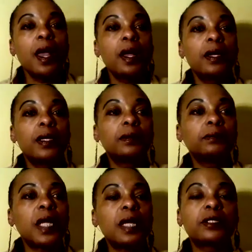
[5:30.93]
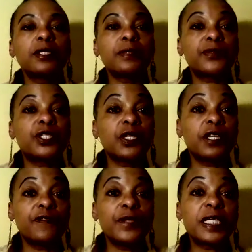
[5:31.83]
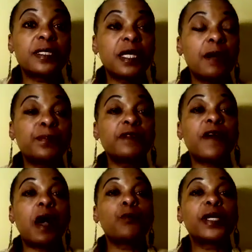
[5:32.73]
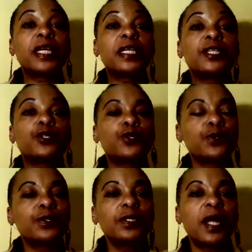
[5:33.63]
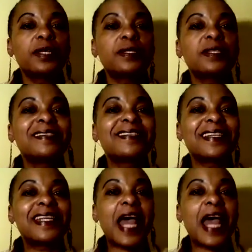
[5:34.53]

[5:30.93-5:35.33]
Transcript: To give you an example of how we can internalize things and